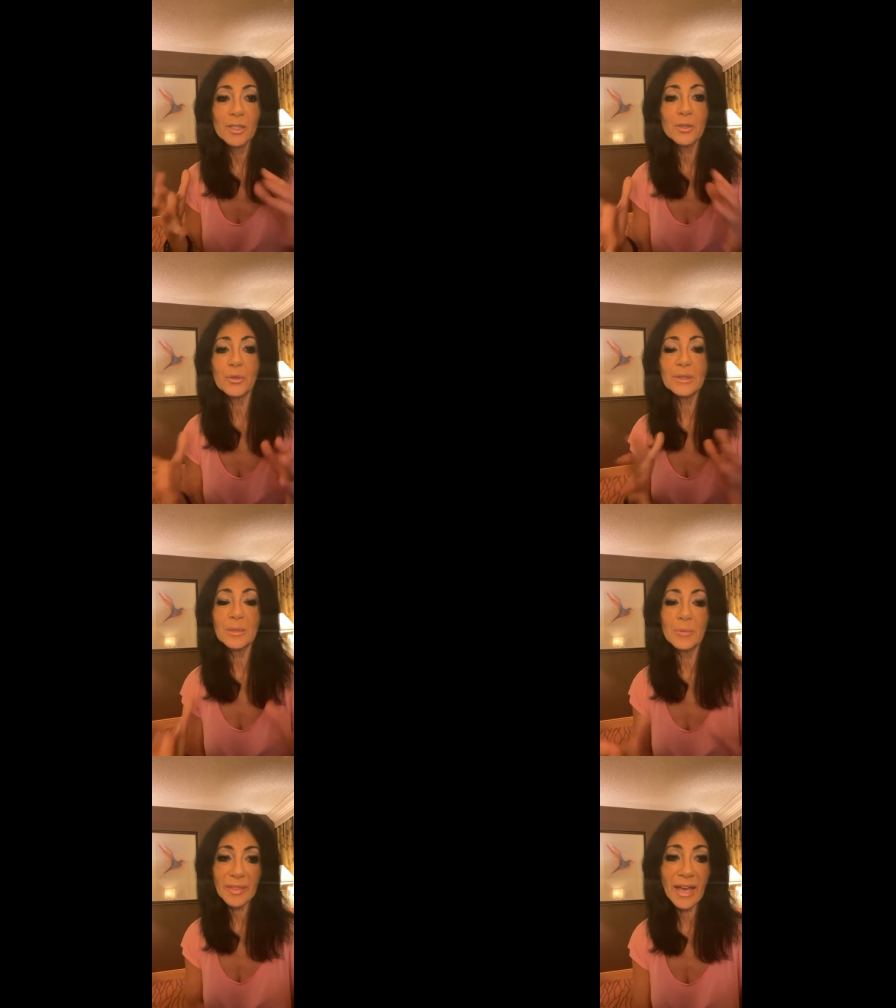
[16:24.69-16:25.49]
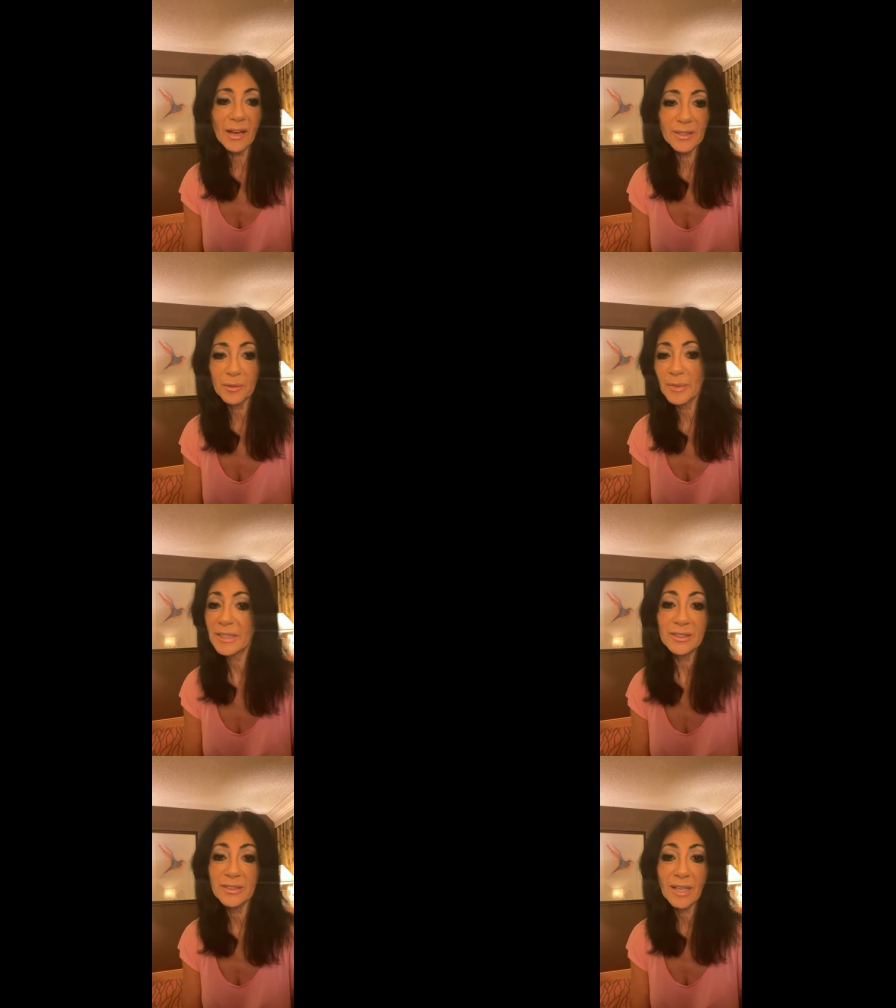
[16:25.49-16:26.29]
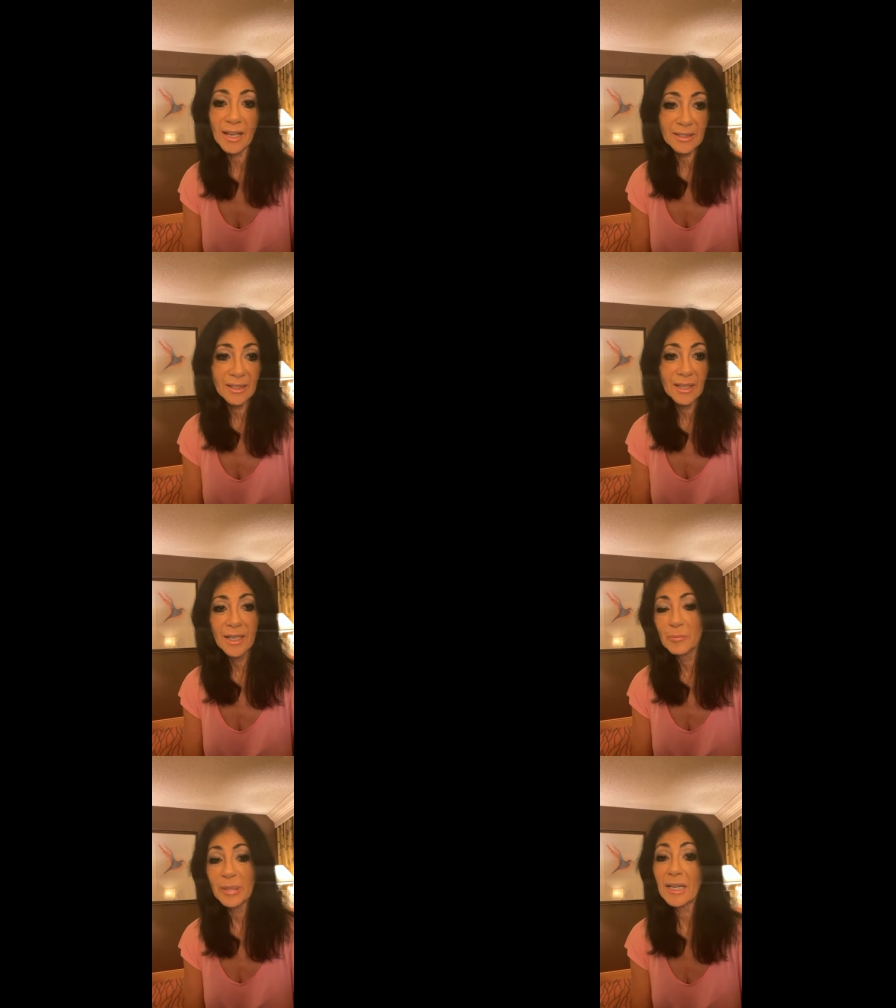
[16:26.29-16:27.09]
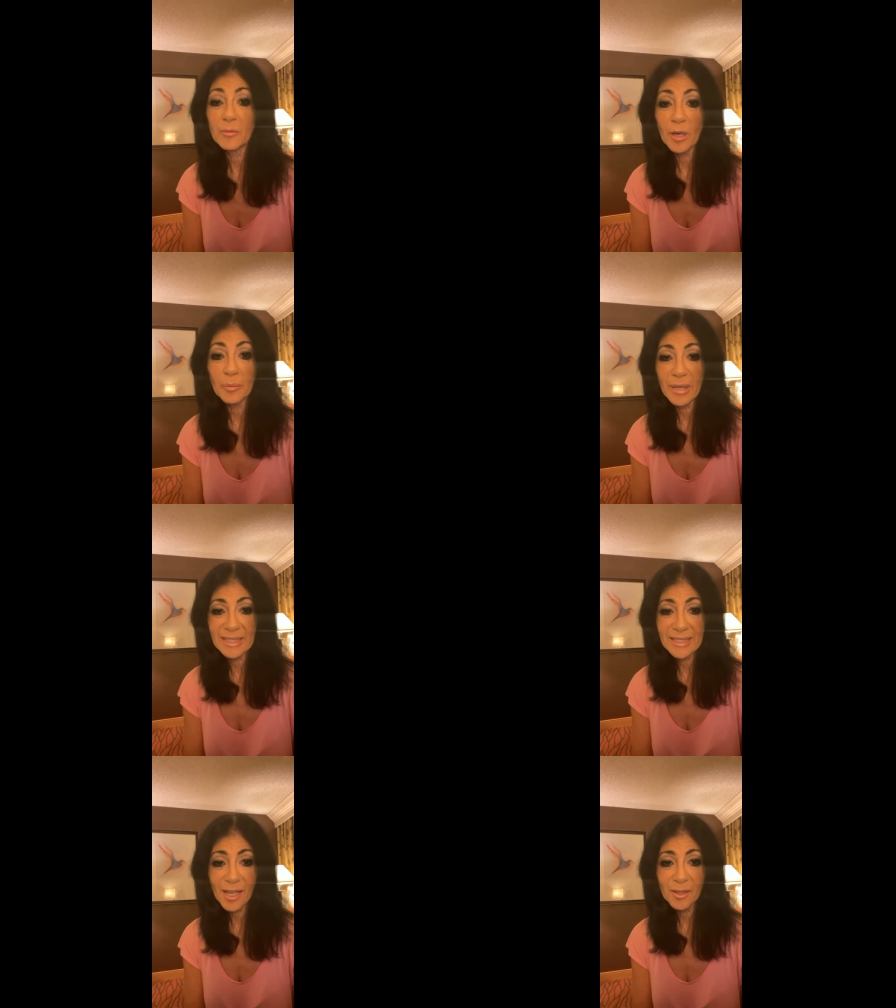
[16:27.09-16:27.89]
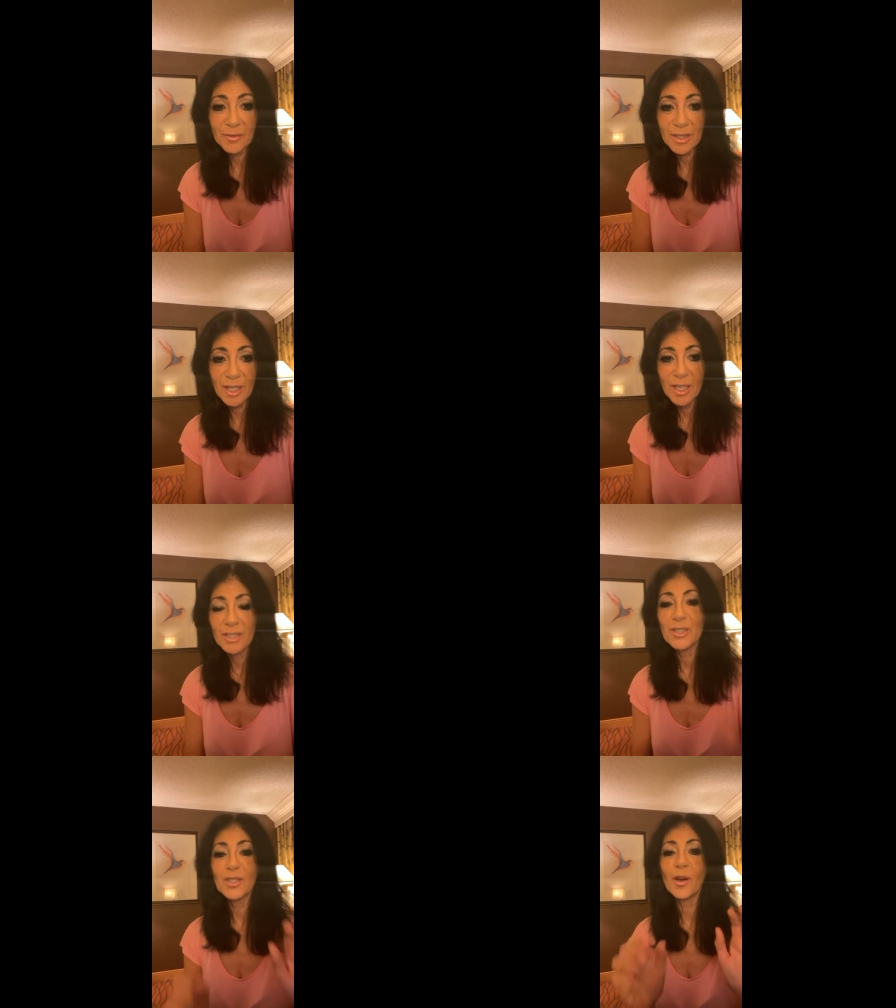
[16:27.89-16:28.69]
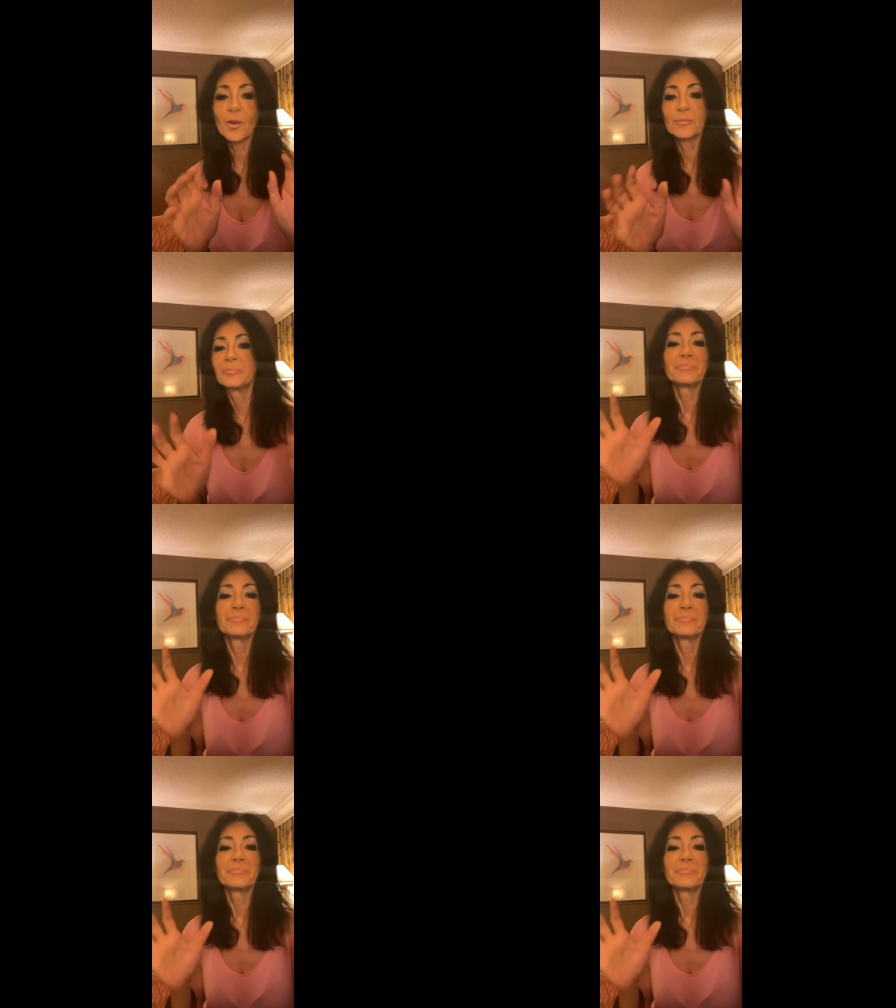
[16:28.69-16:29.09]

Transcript: Truly, without it, we could not become our best selves. So,